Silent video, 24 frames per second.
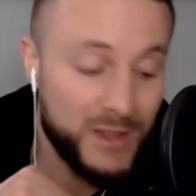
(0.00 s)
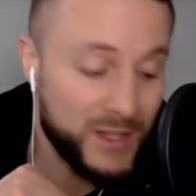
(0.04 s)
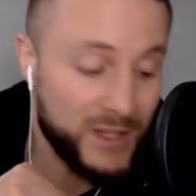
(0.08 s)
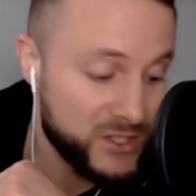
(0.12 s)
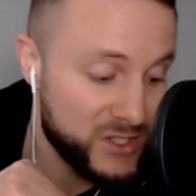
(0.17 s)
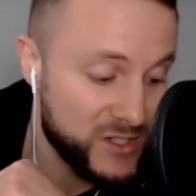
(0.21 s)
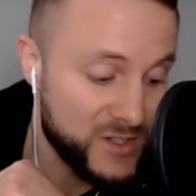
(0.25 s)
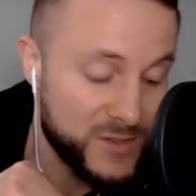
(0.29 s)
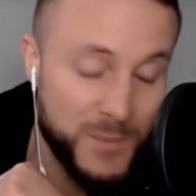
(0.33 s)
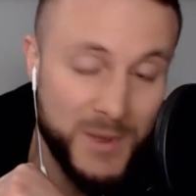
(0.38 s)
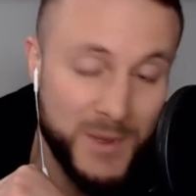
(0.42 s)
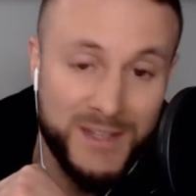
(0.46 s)
Let's
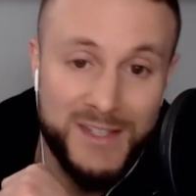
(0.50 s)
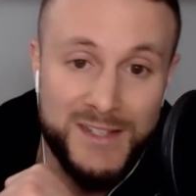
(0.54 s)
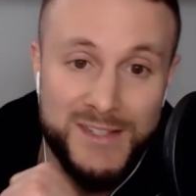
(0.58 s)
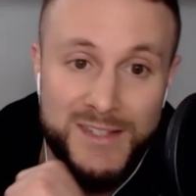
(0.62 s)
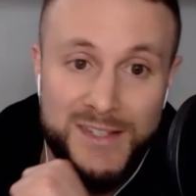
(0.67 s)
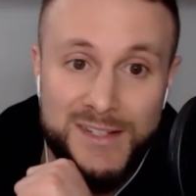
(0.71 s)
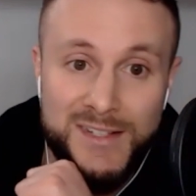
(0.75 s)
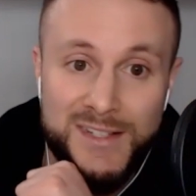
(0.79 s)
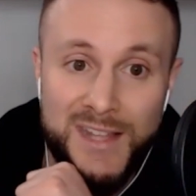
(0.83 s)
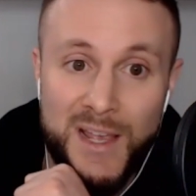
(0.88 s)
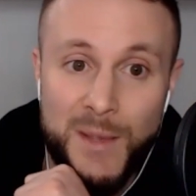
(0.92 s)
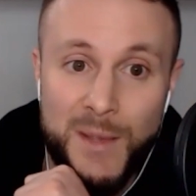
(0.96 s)
just make this
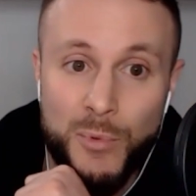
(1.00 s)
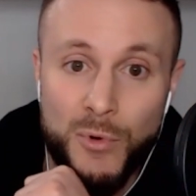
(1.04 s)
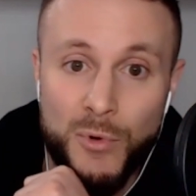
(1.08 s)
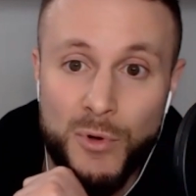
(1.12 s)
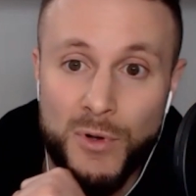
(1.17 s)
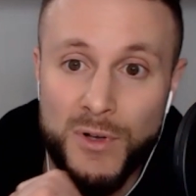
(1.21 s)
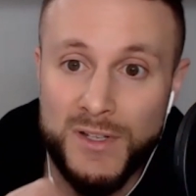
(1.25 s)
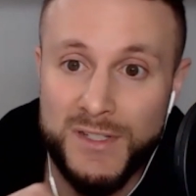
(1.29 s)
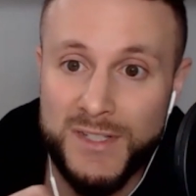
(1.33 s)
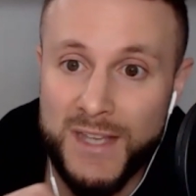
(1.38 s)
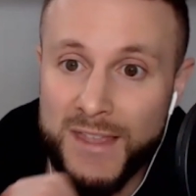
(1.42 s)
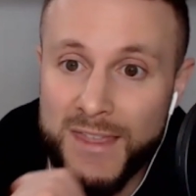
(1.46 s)
a staple,
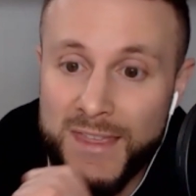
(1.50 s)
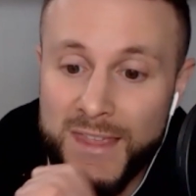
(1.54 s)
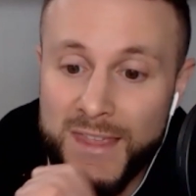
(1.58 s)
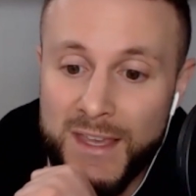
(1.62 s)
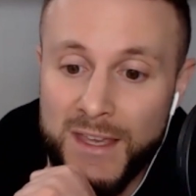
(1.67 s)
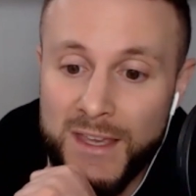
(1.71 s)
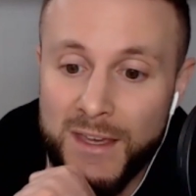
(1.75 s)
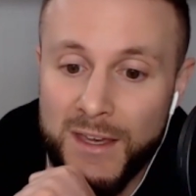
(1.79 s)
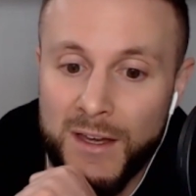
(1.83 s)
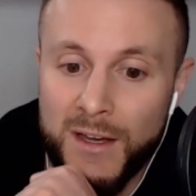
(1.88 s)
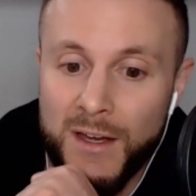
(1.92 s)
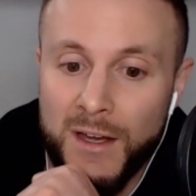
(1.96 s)
because I
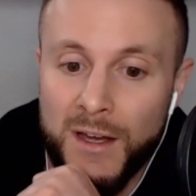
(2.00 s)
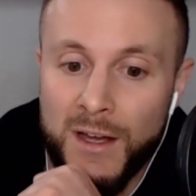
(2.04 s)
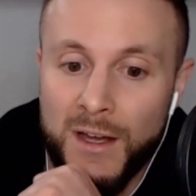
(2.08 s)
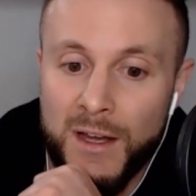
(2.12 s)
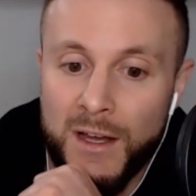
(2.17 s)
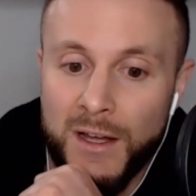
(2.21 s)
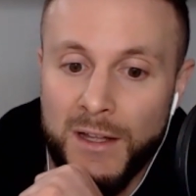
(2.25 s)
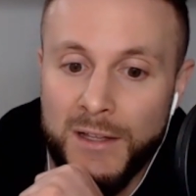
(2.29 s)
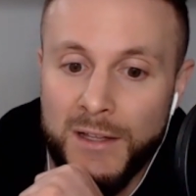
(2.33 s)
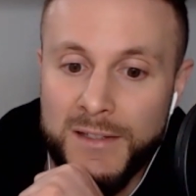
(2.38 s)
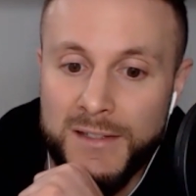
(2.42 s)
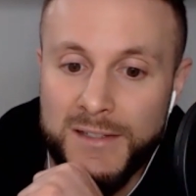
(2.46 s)
think
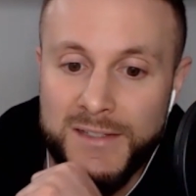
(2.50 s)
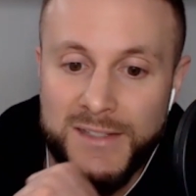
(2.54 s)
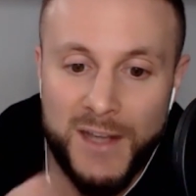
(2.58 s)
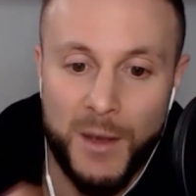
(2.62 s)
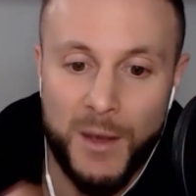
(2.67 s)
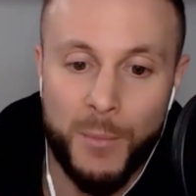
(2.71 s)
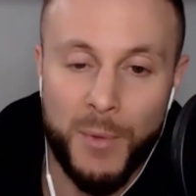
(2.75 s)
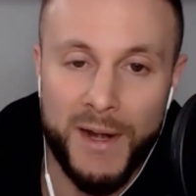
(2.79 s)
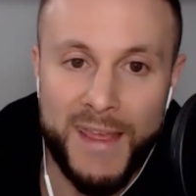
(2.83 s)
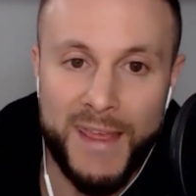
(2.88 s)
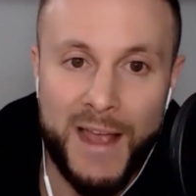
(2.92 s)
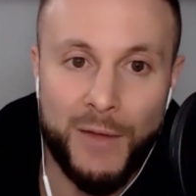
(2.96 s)

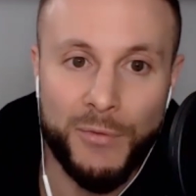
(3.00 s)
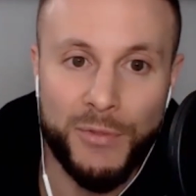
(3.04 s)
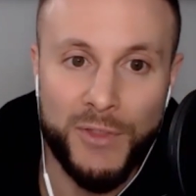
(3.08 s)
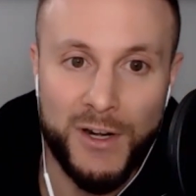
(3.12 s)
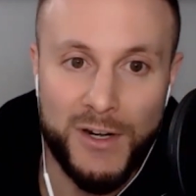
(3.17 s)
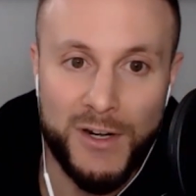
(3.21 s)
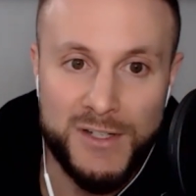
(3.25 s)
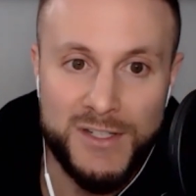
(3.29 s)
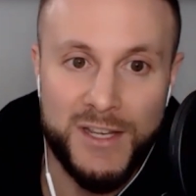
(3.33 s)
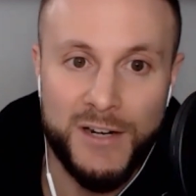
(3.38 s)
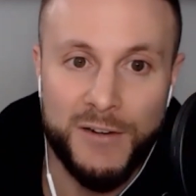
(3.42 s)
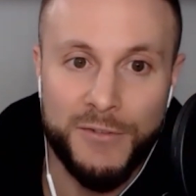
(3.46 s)
somebody out
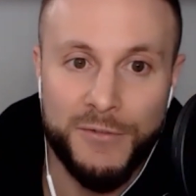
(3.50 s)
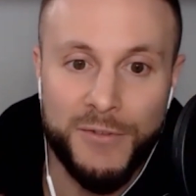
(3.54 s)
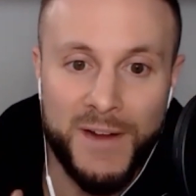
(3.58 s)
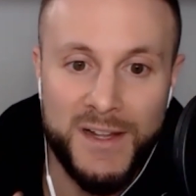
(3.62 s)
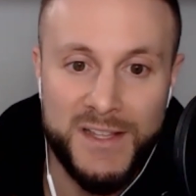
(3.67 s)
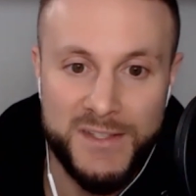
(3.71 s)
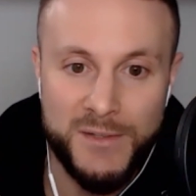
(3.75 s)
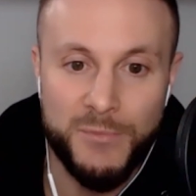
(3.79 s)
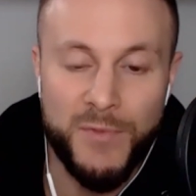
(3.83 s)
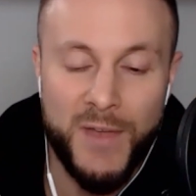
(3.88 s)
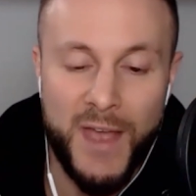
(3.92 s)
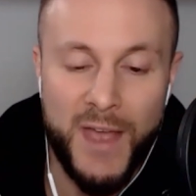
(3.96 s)
there is going to
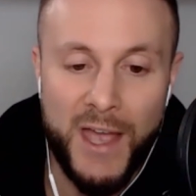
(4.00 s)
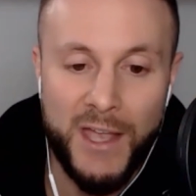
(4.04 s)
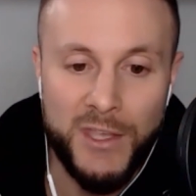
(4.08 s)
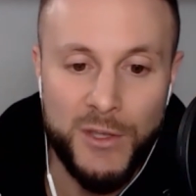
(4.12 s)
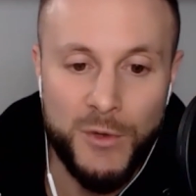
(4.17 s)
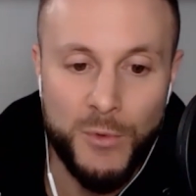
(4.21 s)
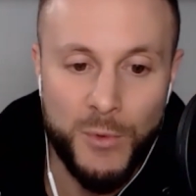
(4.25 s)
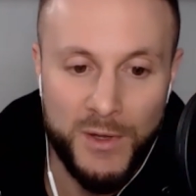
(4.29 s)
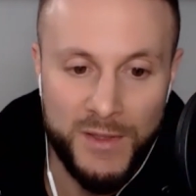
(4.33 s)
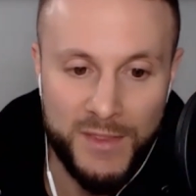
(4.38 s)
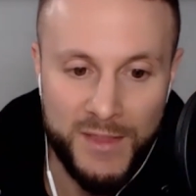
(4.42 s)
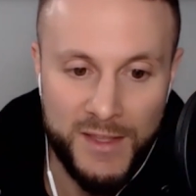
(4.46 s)
find some
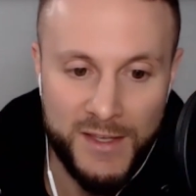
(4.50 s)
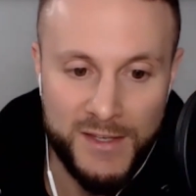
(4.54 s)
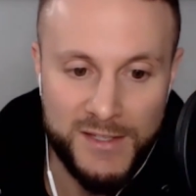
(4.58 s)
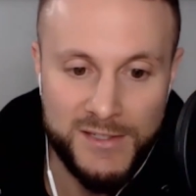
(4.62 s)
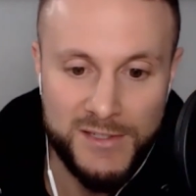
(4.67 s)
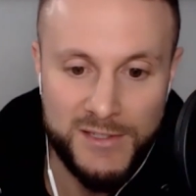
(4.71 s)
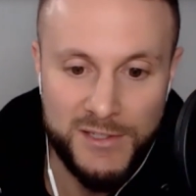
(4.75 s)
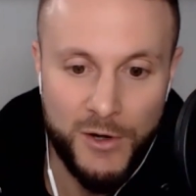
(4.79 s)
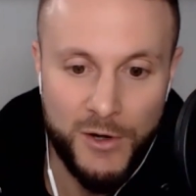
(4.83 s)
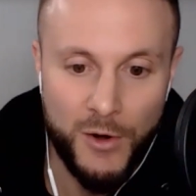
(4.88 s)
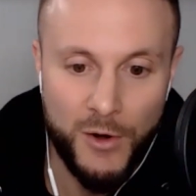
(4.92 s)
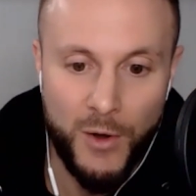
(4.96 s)
value in
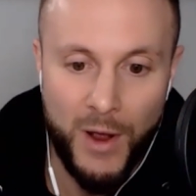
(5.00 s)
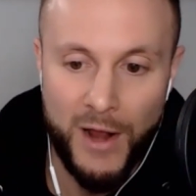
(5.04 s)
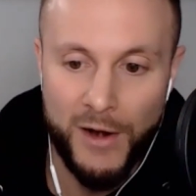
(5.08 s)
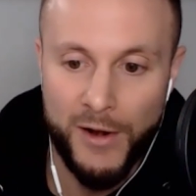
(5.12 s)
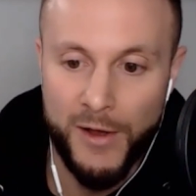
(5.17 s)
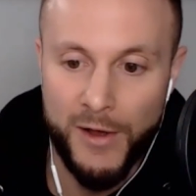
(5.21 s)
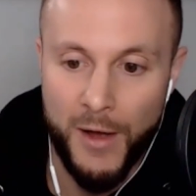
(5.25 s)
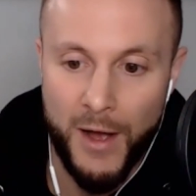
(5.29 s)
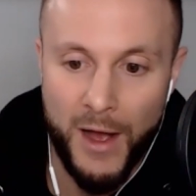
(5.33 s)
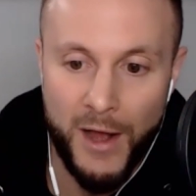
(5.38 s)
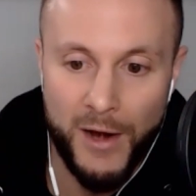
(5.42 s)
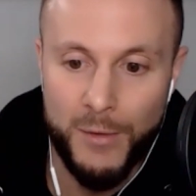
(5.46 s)
this, how
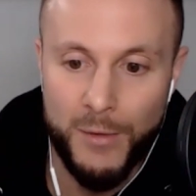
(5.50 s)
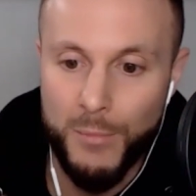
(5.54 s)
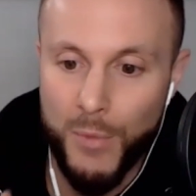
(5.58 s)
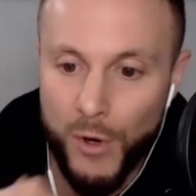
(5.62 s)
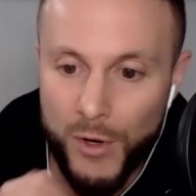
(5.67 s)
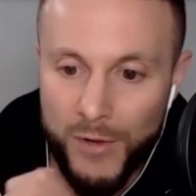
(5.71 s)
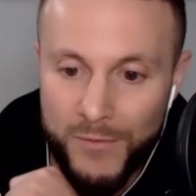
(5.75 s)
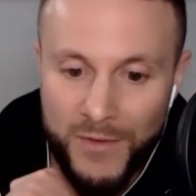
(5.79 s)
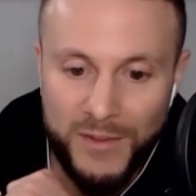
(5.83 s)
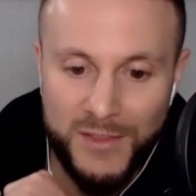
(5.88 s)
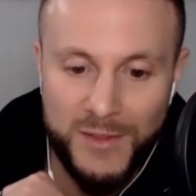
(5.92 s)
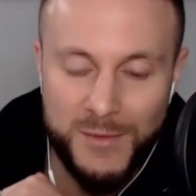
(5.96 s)
to
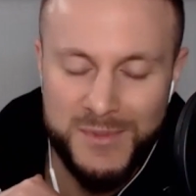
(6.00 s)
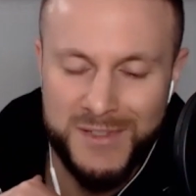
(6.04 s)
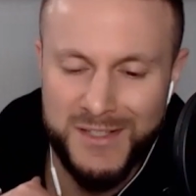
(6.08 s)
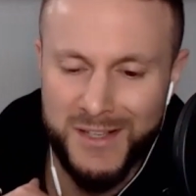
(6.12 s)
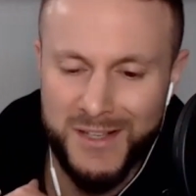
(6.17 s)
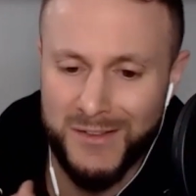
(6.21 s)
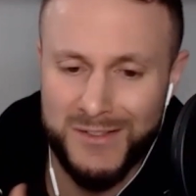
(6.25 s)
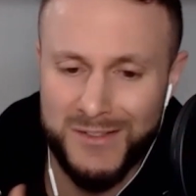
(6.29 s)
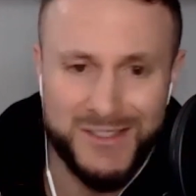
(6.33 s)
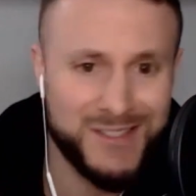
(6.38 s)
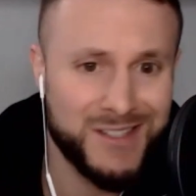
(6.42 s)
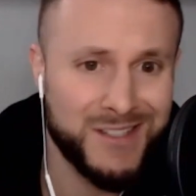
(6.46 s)
motivate
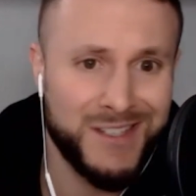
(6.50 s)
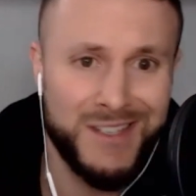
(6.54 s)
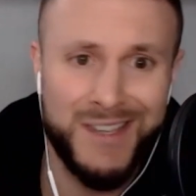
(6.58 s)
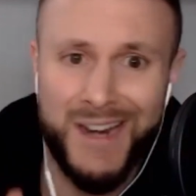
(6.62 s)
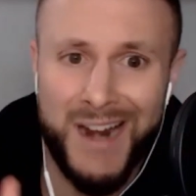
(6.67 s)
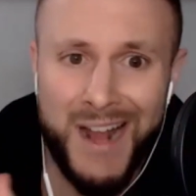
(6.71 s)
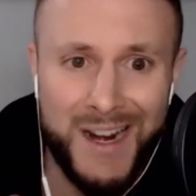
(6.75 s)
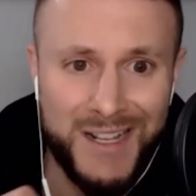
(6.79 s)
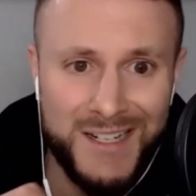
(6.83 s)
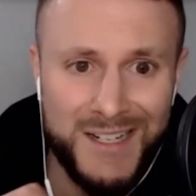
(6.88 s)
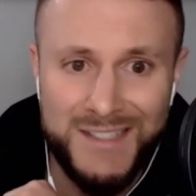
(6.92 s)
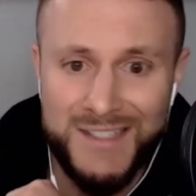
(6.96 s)
themselves, get
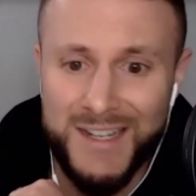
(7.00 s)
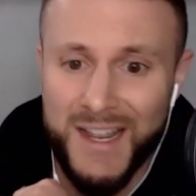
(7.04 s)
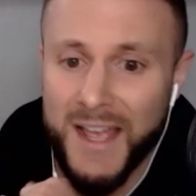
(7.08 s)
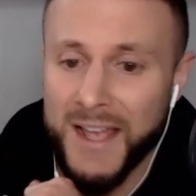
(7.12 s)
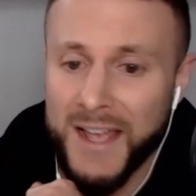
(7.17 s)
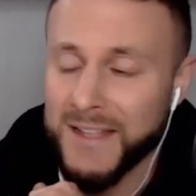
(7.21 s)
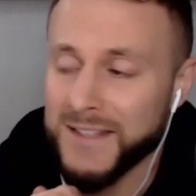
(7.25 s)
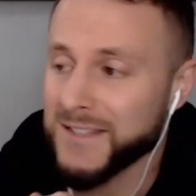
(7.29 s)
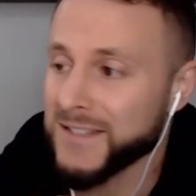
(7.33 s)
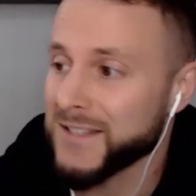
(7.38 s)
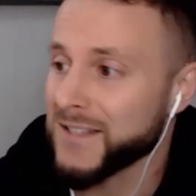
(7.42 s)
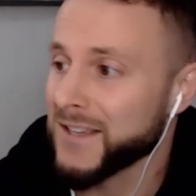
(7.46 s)
out of
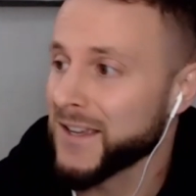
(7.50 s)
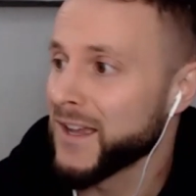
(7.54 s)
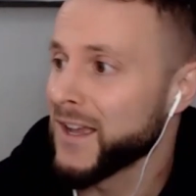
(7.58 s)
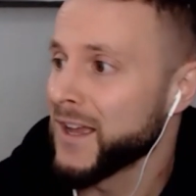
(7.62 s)
debt,